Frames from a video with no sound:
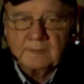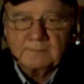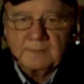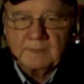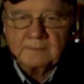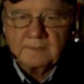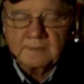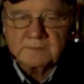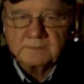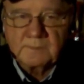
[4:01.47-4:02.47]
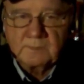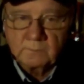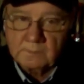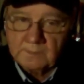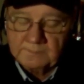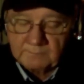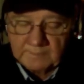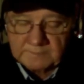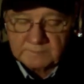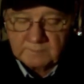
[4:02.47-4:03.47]
contest will come in
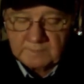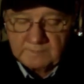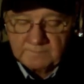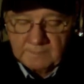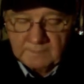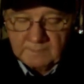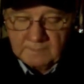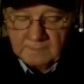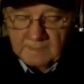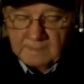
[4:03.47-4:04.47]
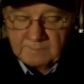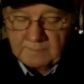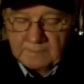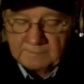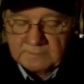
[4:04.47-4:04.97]
race three, 8 p.m.